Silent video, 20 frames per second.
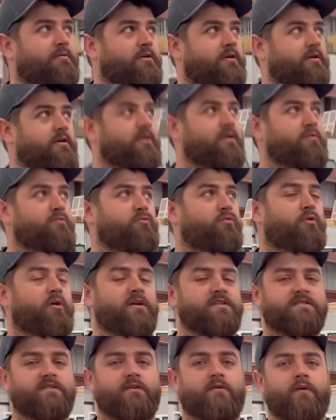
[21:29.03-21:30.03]
or
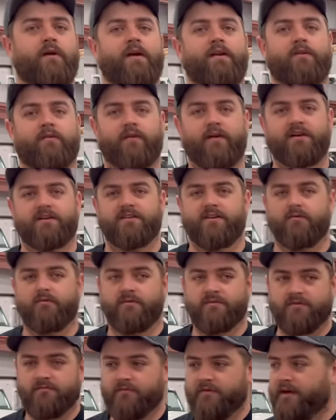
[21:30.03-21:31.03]
point us in the right direction
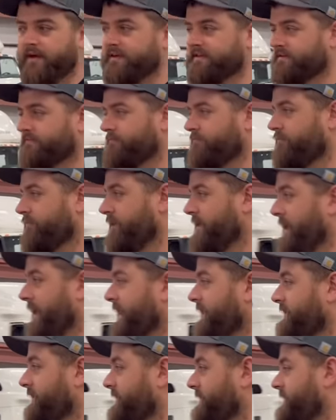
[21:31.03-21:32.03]
with some nice, pretty
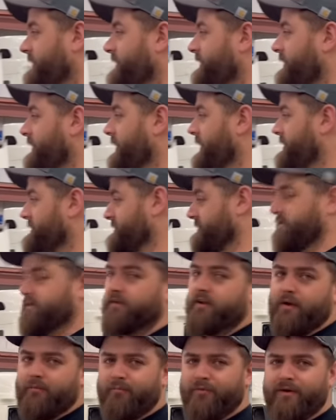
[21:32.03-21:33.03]
LED lights.
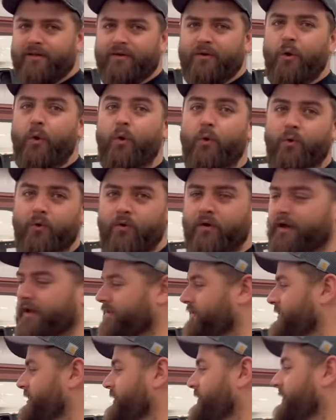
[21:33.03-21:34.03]
Not pretty, cool
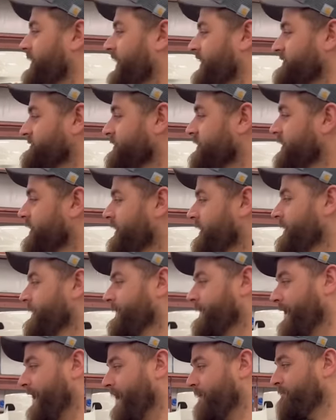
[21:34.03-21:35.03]
LED lights.
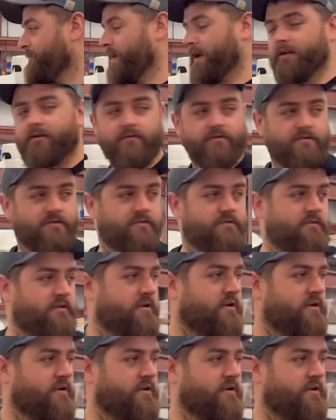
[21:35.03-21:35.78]
Cab panels,